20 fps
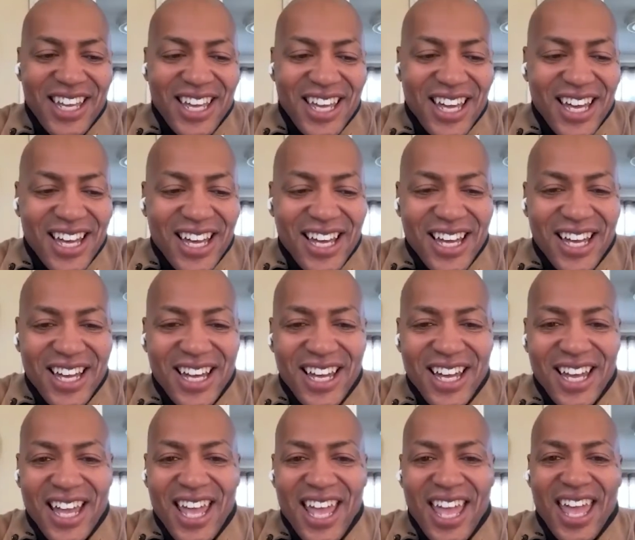Uh,
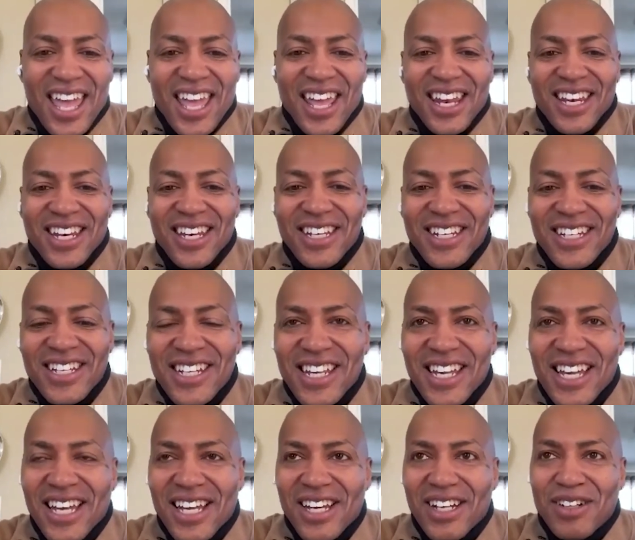and
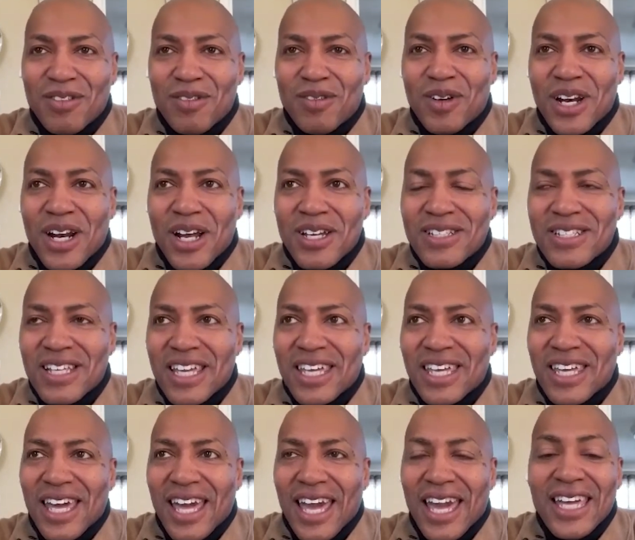uh, when I was
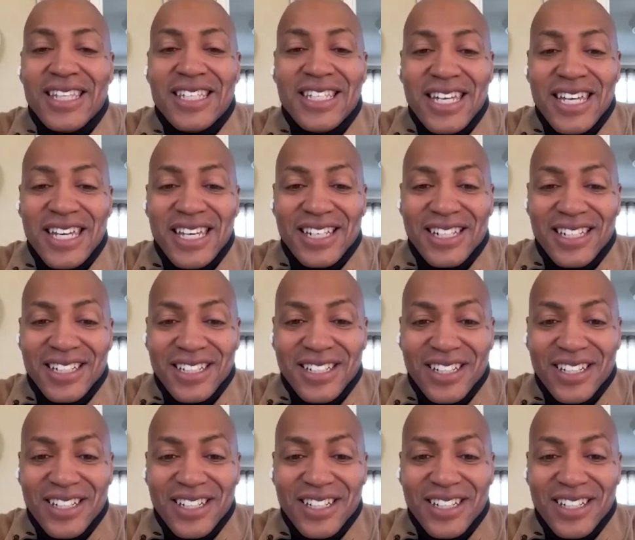like 18.